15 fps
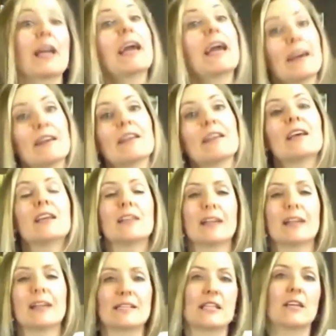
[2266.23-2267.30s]
And
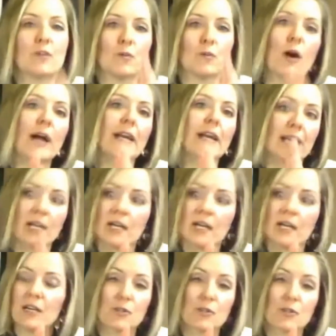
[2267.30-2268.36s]
like I said, if you're walking
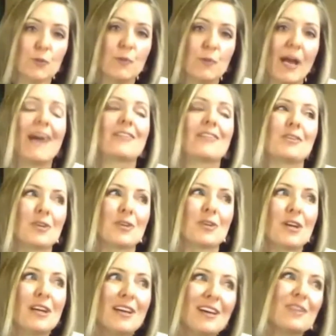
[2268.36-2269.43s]
a true path,
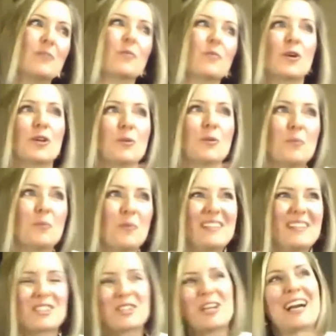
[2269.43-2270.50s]
the more you
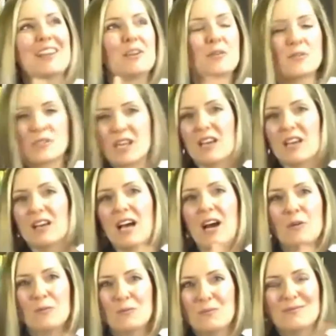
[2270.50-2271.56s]
try those
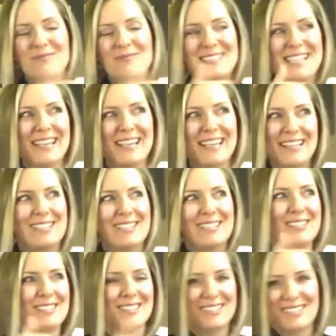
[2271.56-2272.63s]

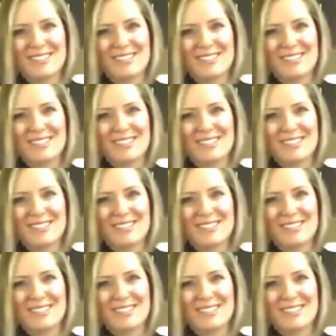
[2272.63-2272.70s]
outdated